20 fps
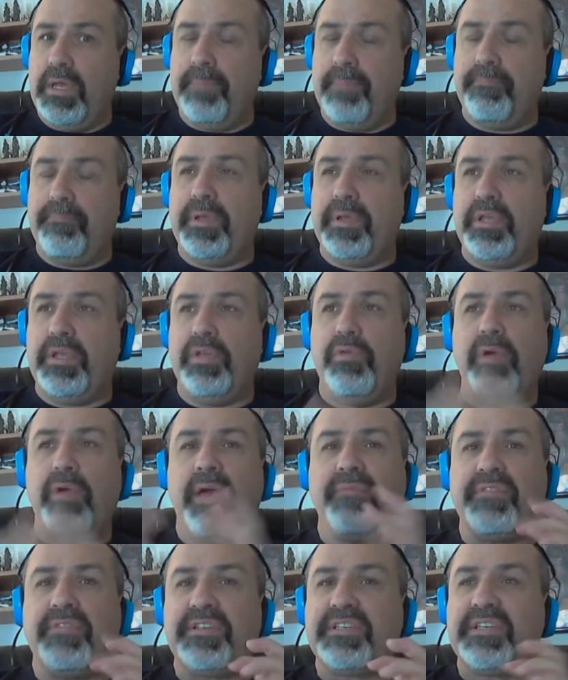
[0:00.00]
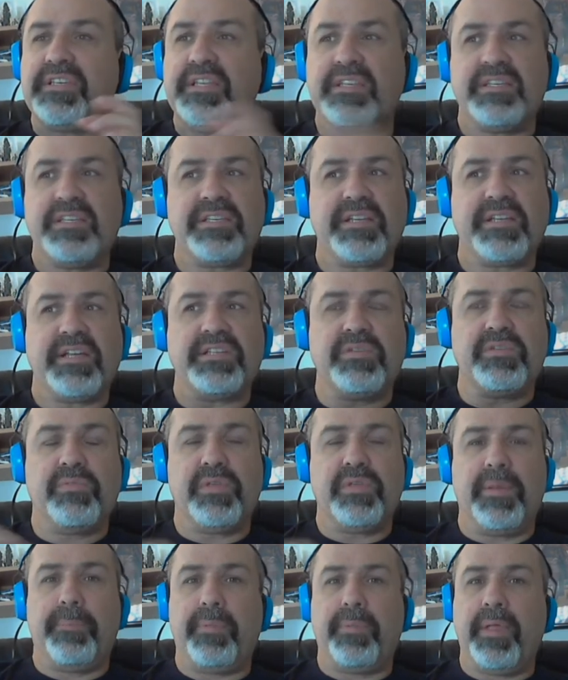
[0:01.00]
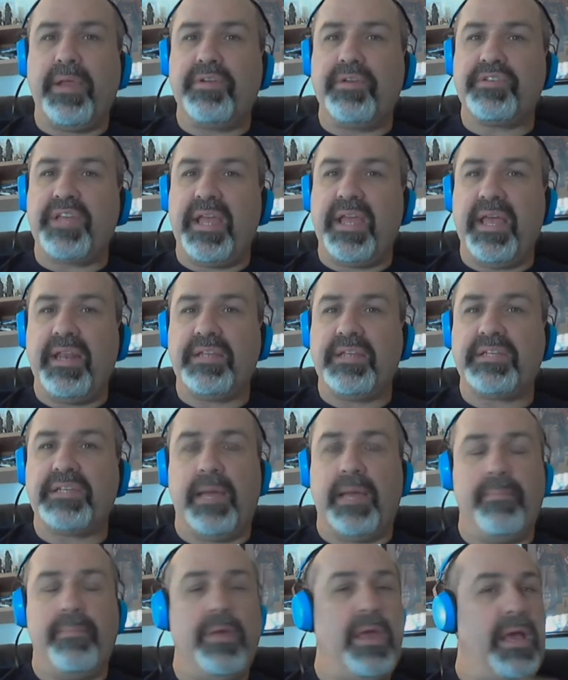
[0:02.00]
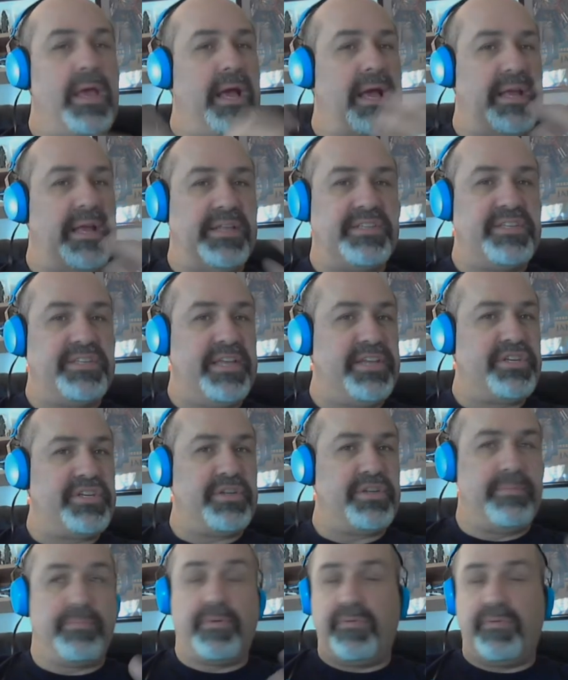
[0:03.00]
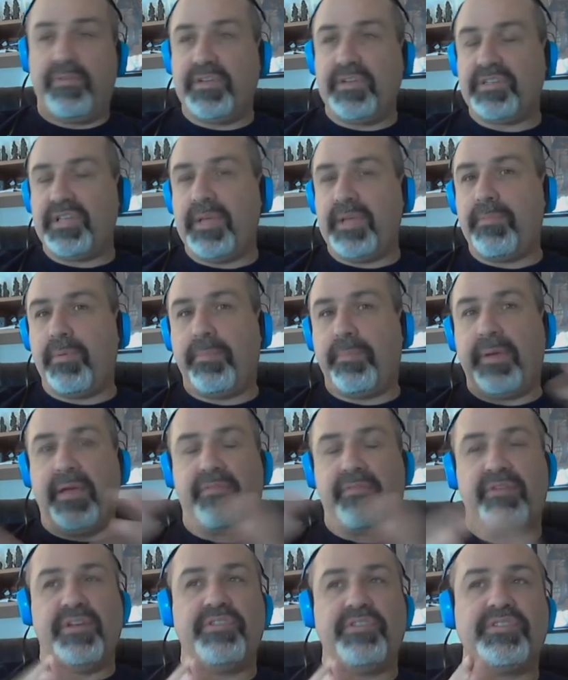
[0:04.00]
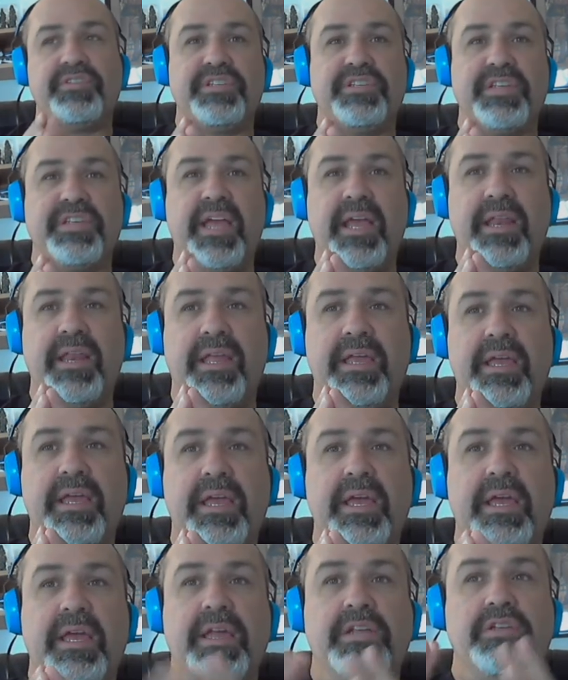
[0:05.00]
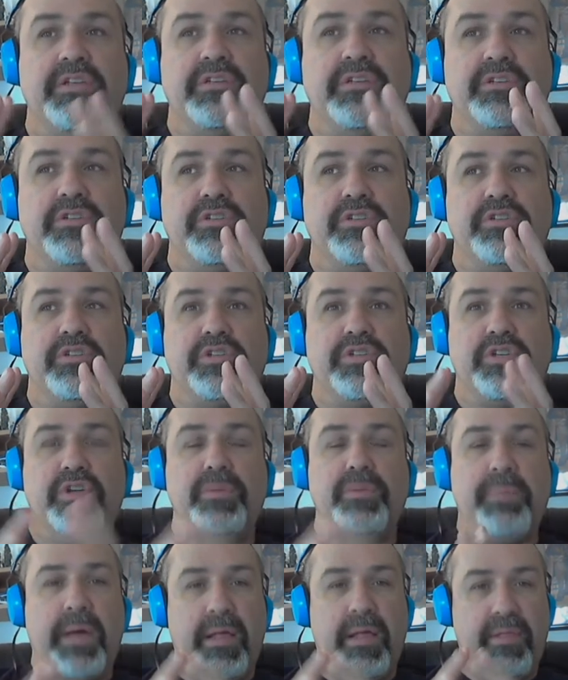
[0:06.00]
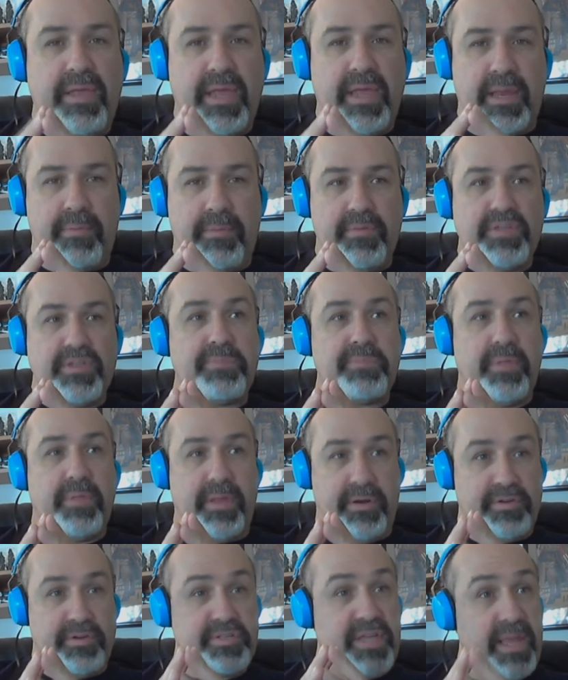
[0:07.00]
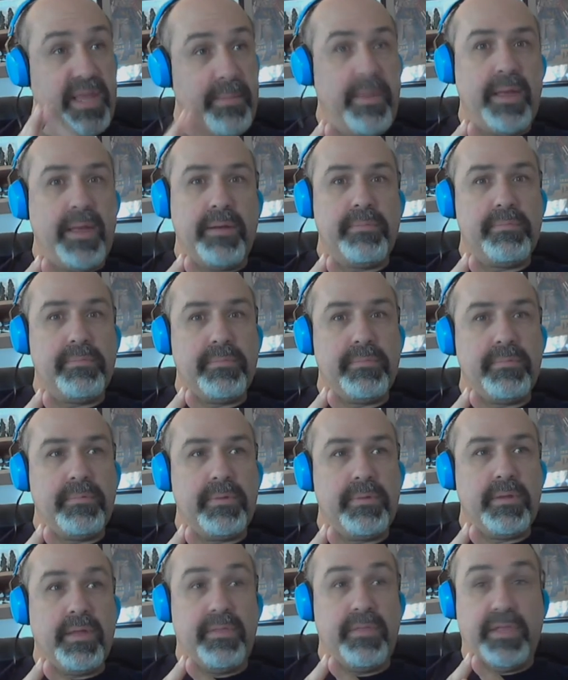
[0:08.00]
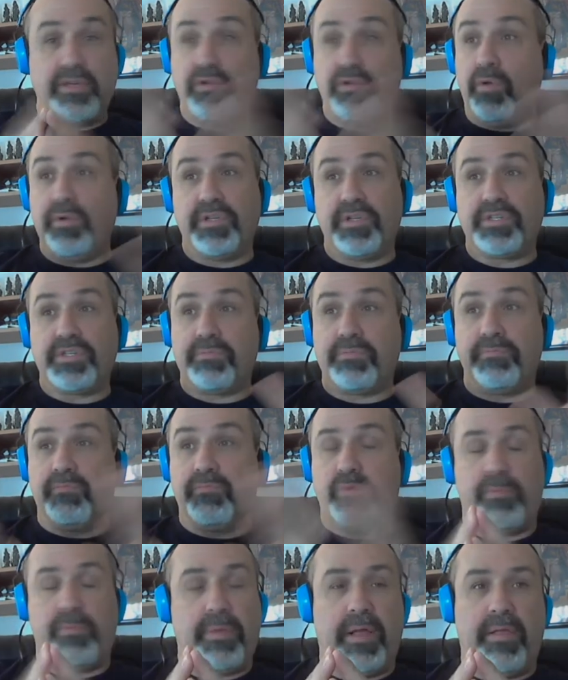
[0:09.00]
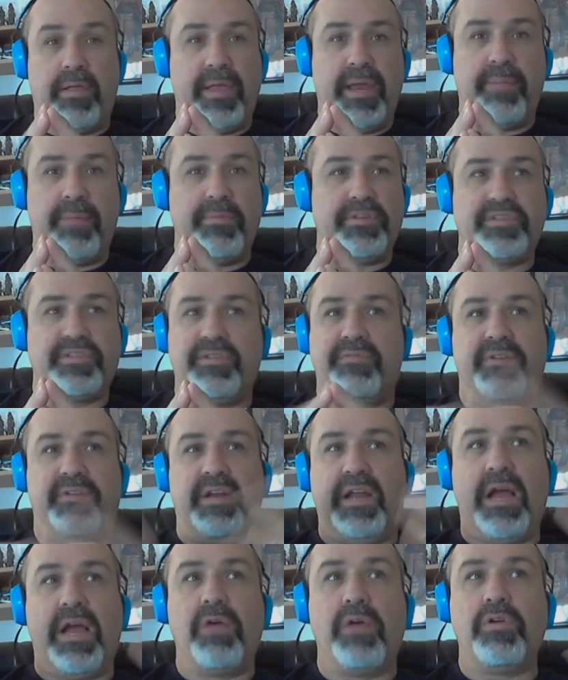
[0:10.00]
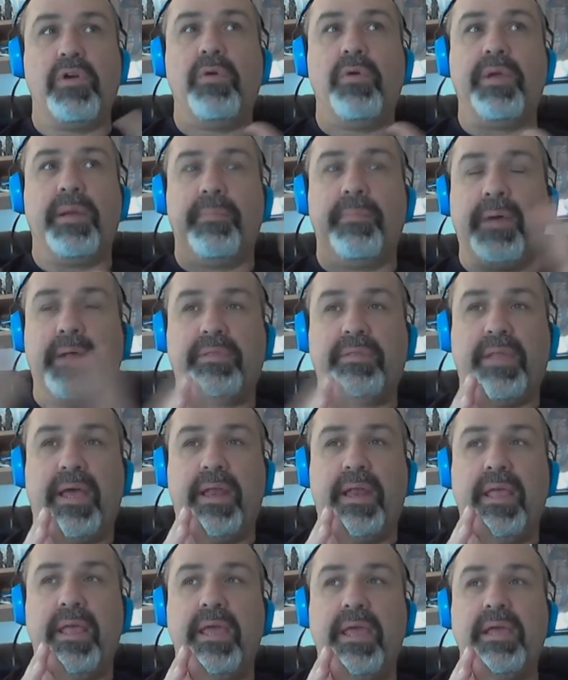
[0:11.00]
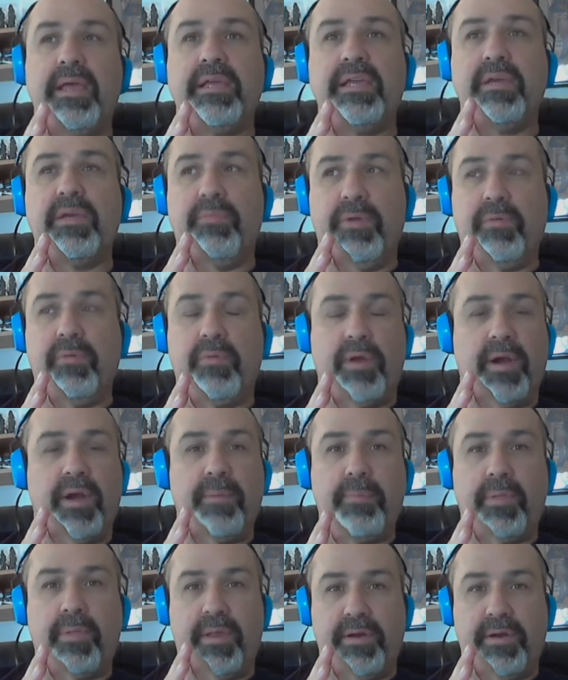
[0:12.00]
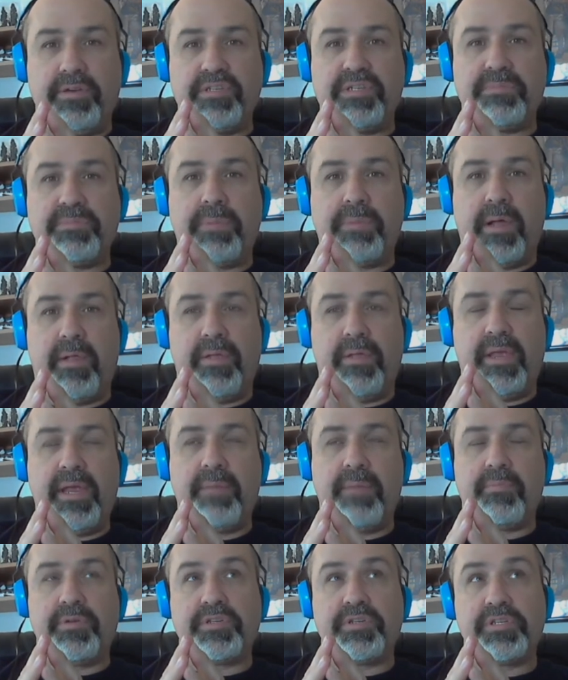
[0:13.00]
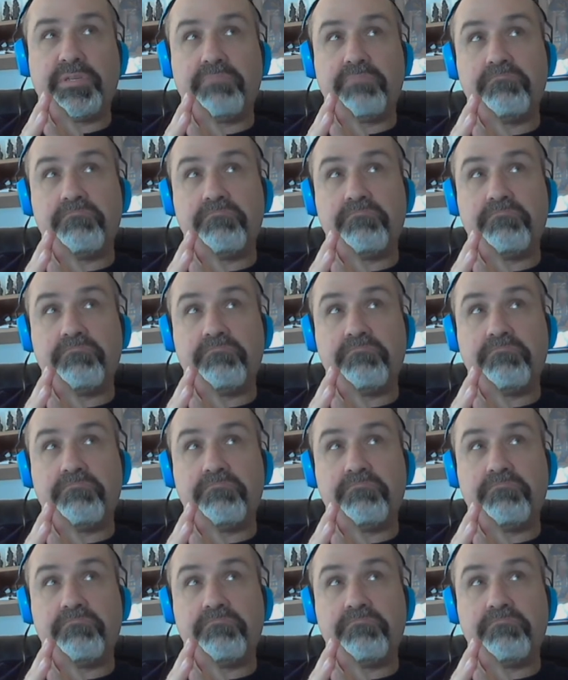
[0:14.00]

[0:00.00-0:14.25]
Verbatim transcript: But you have to sit and discuss it with your players ahead of time. At a session, perfect example, Pathfinder Society. Two polyamorous players came in. And they told us, we're polyamorous. They're very outgoing about that. Can we run our players as polyamorous?